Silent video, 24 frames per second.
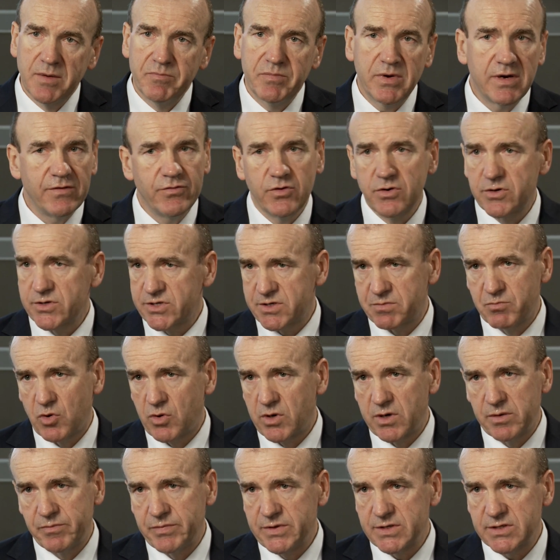But if you're a
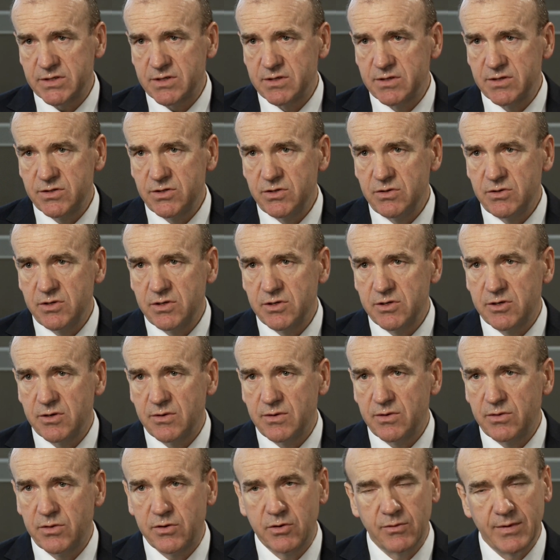smaller business, you can
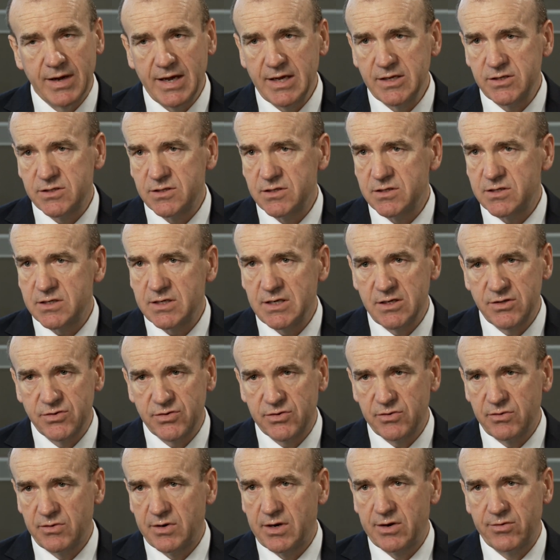do it through agencies,
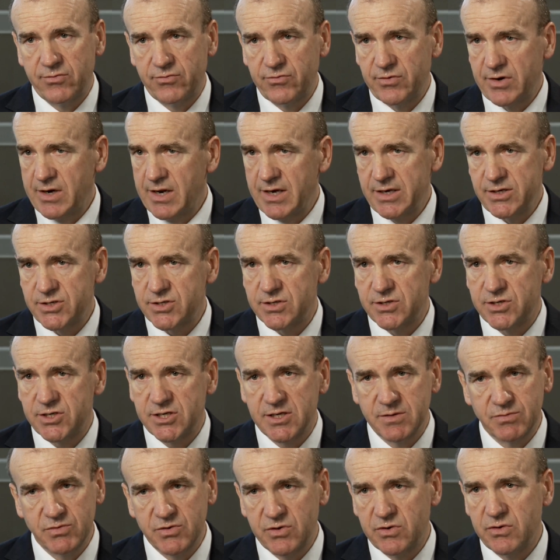through
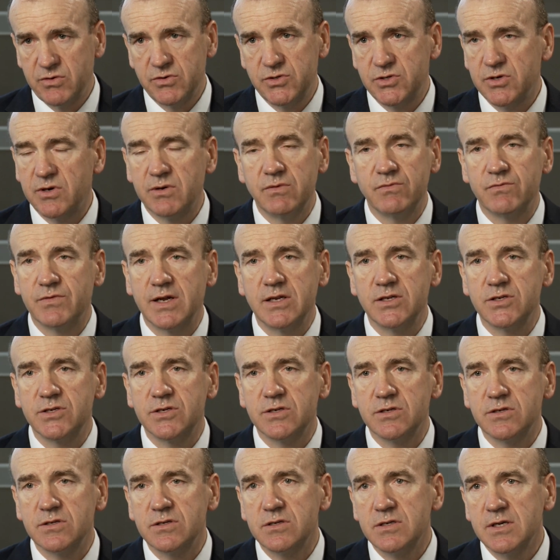relationships, through joint
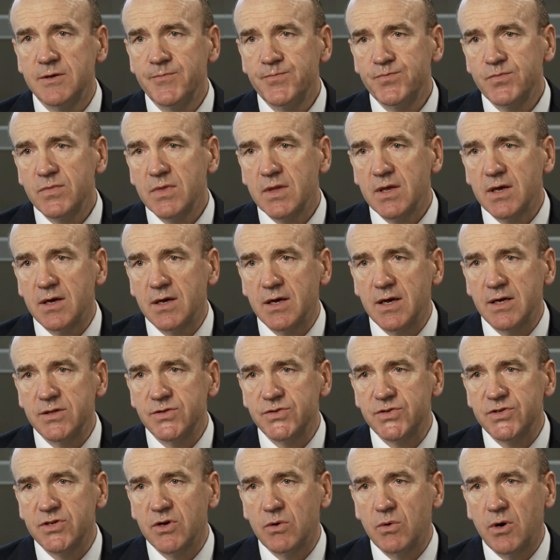ventures,
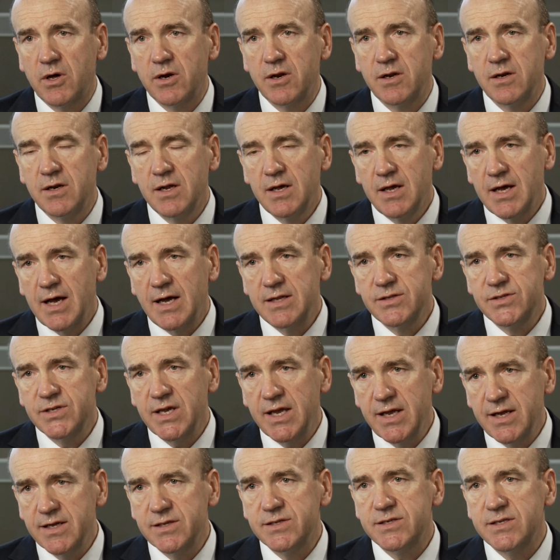and so on, and
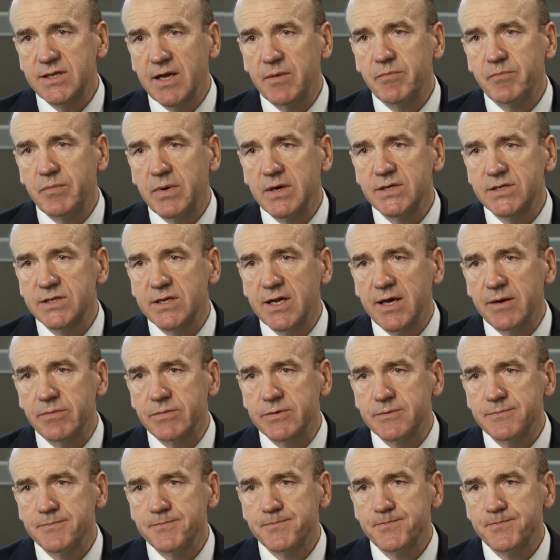take it step by step.